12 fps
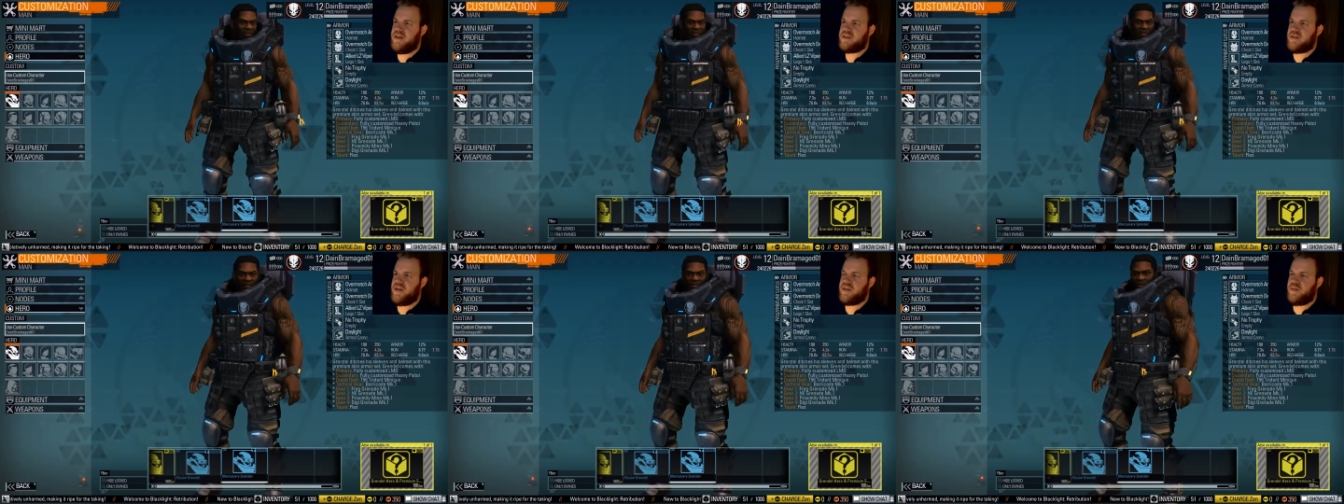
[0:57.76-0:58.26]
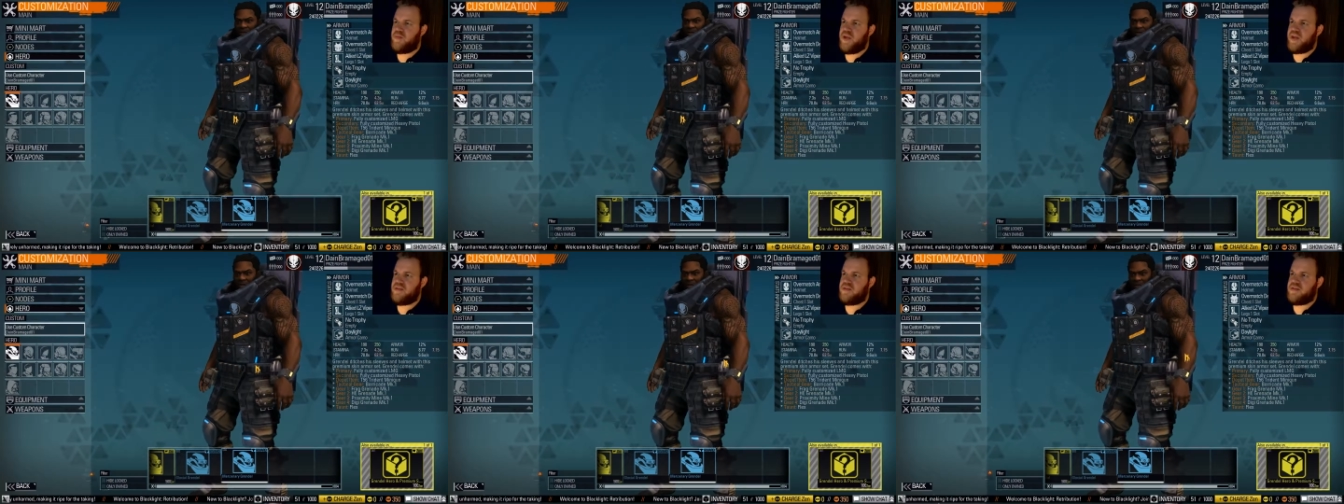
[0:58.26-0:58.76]
So he's a
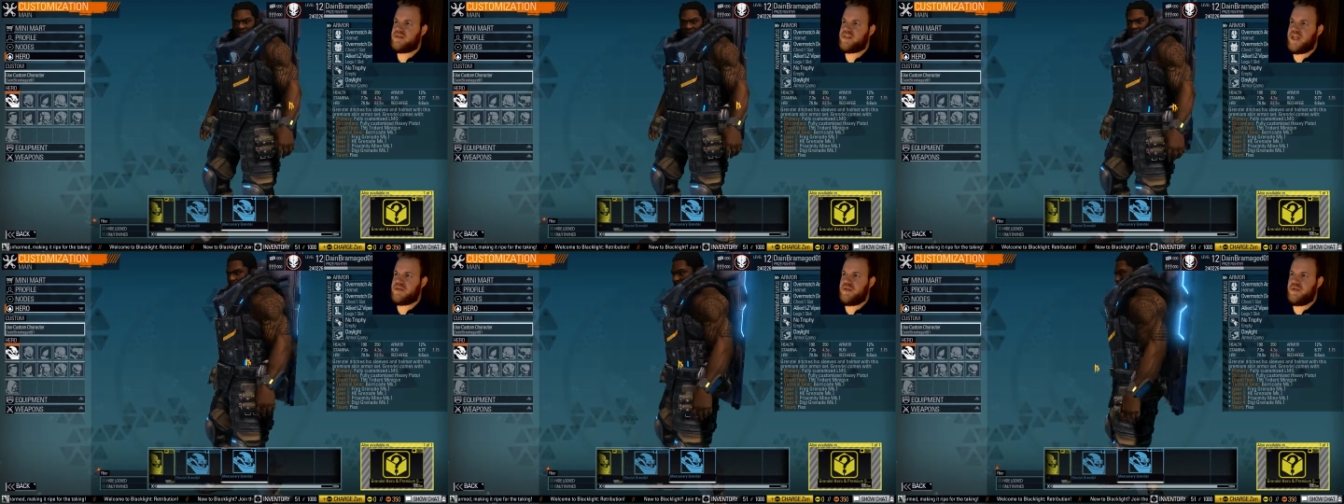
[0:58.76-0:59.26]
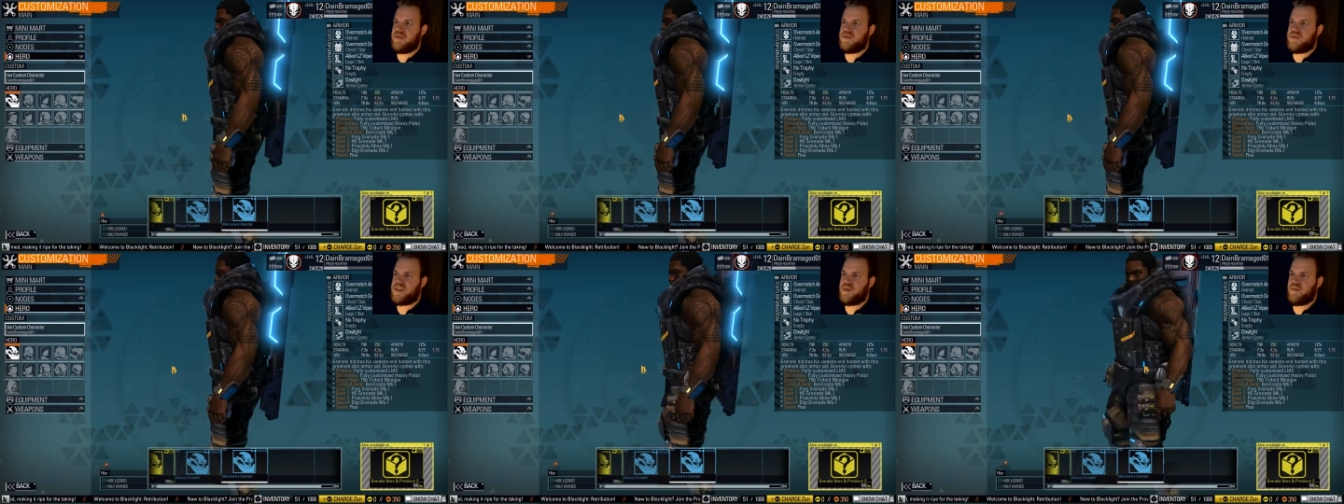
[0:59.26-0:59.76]
big, tattooed
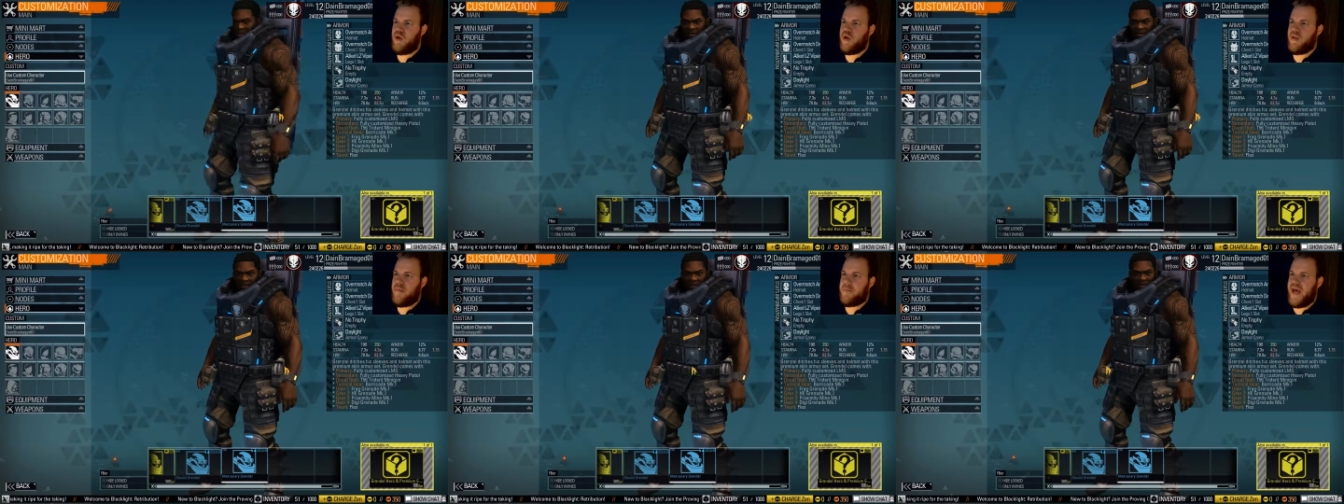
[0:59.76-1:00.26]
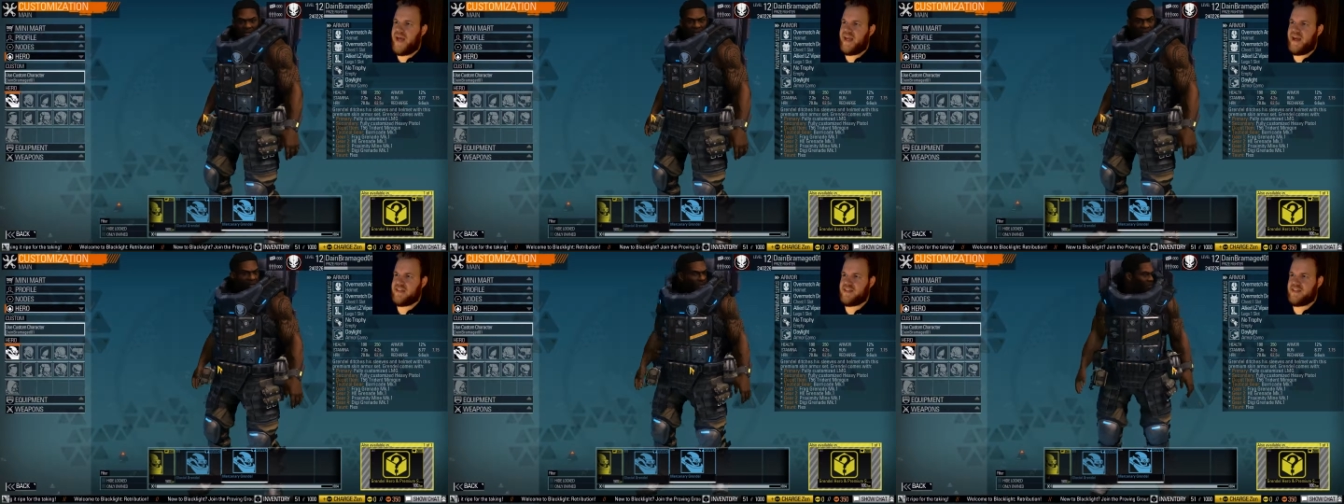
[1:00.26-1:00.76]
Samoan
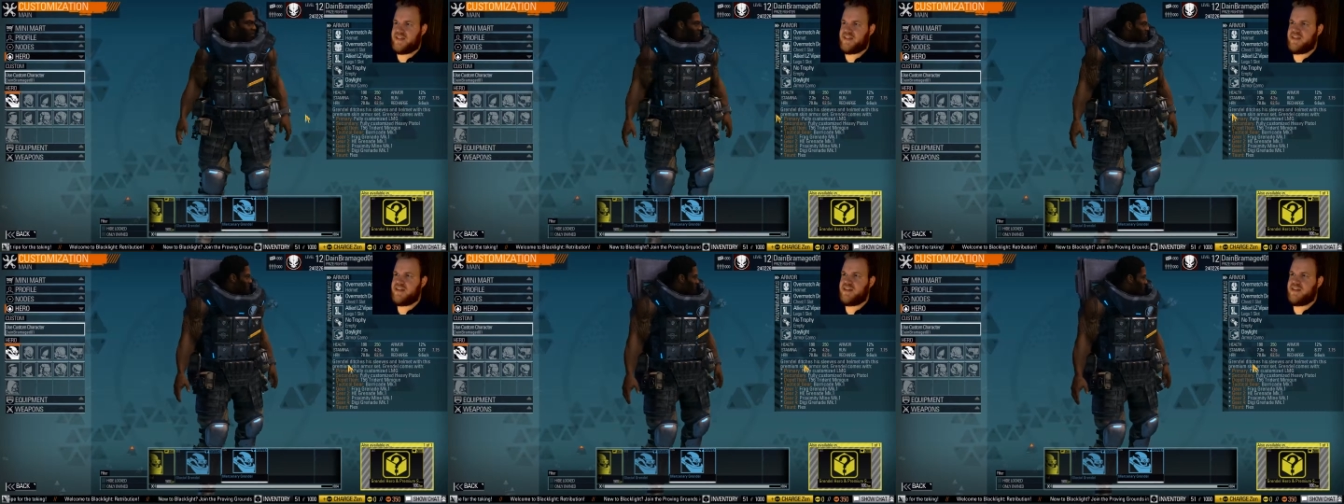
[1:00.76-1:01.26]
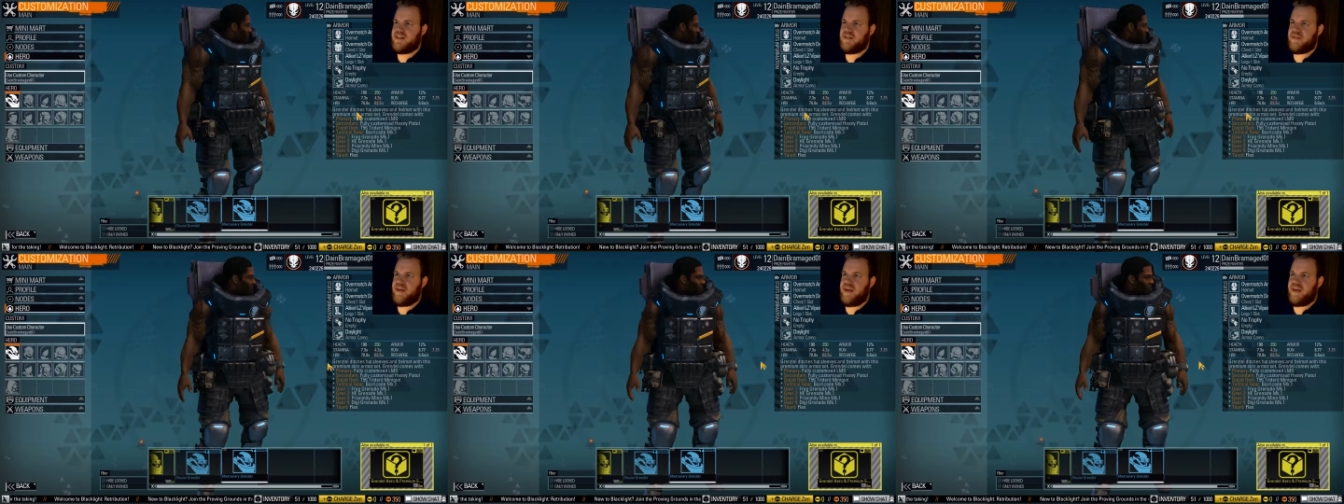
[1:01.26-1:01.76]
badass.
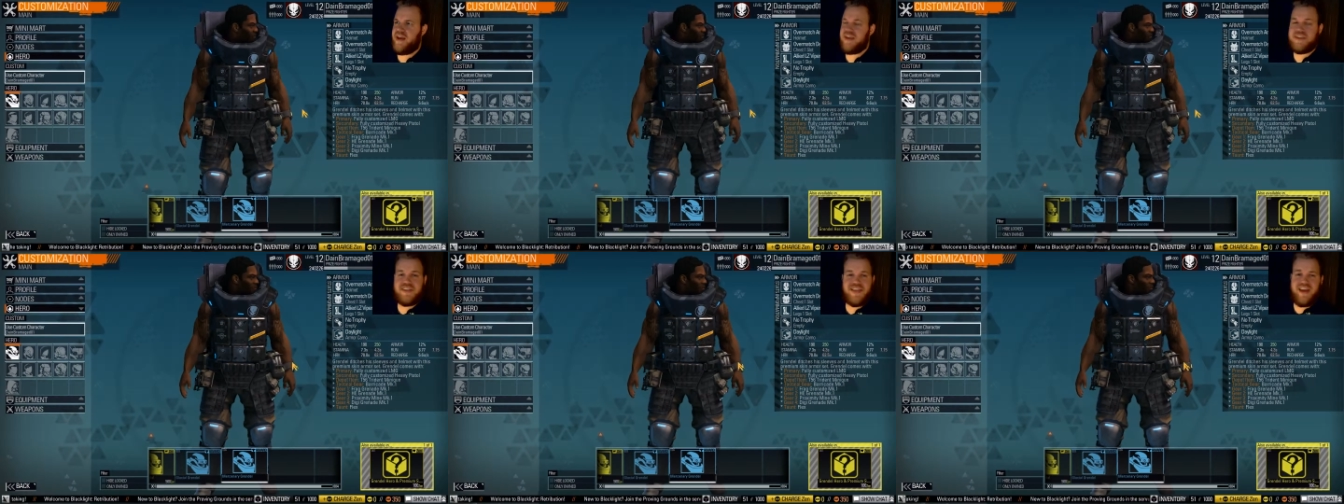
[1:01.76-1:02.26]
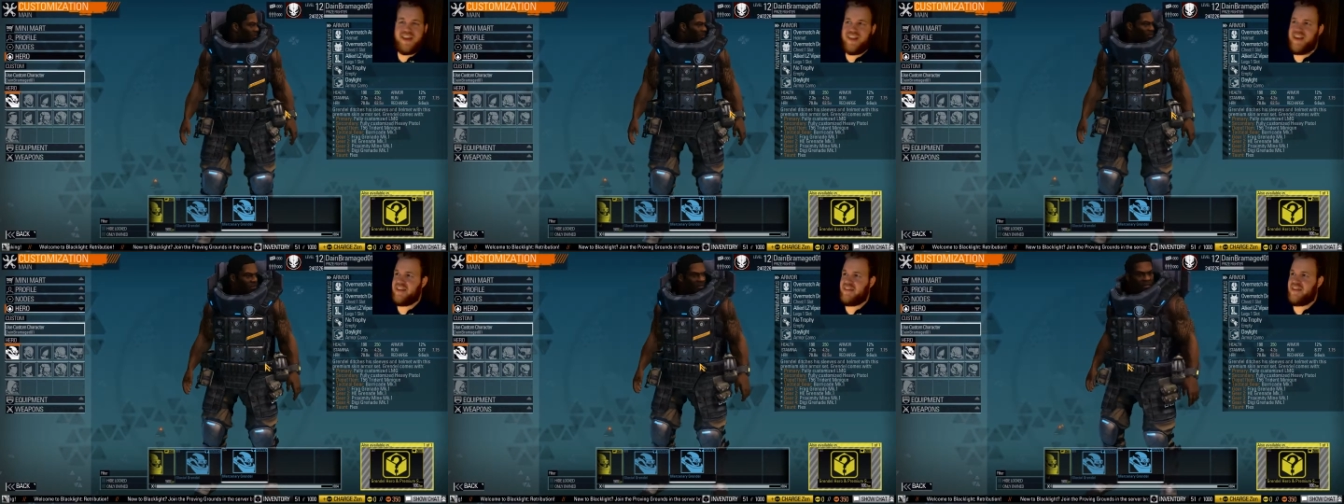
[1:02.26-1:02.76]
Alright, I actually kind of
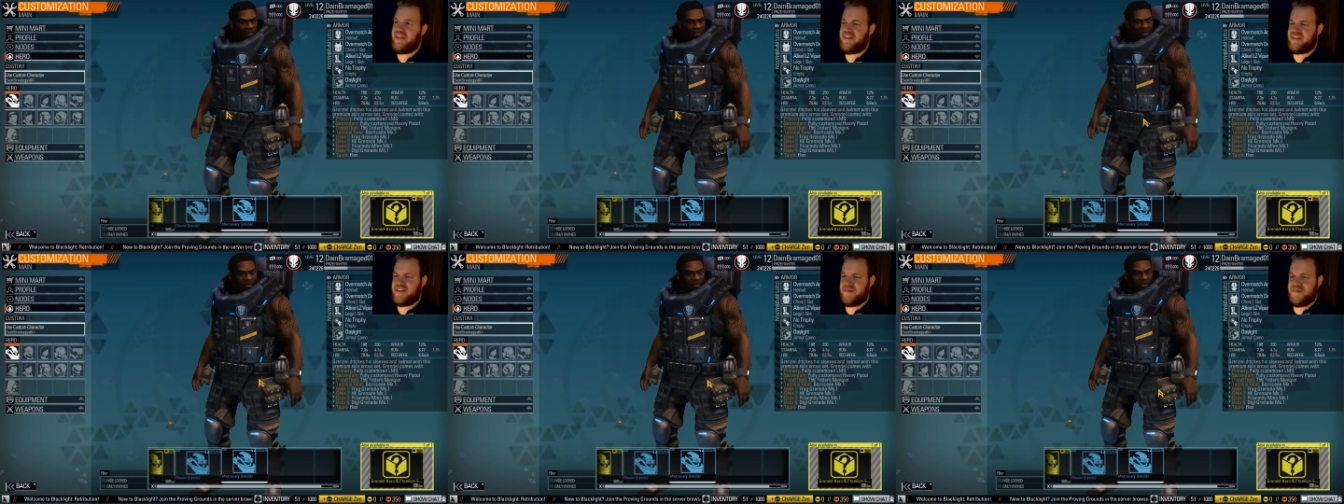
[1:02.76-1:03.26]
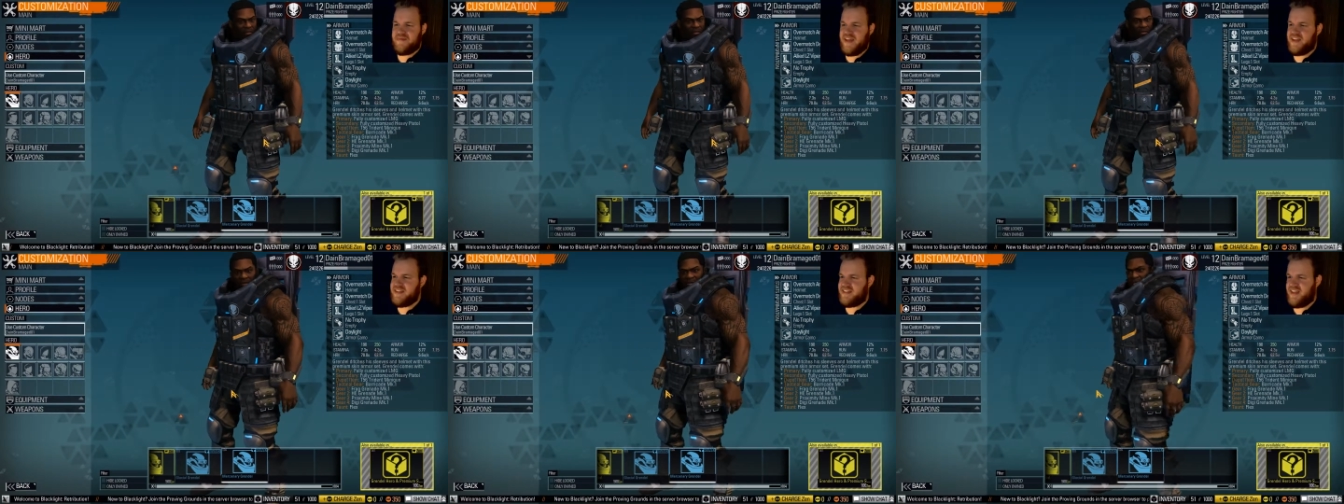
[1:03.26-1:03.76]
like the look of this. I'm
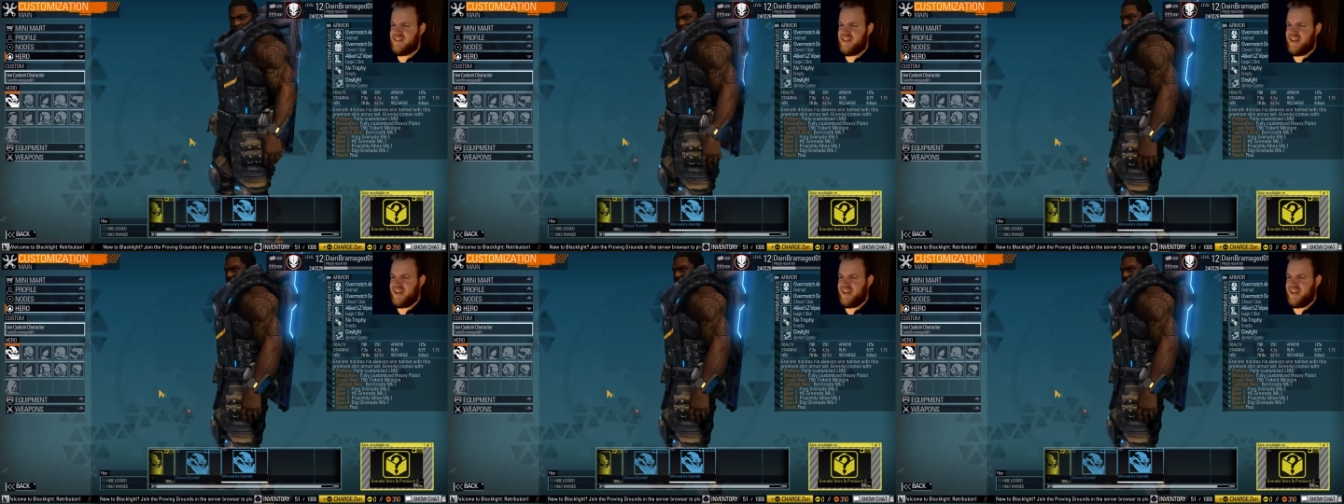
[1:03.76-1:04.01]
kind of sad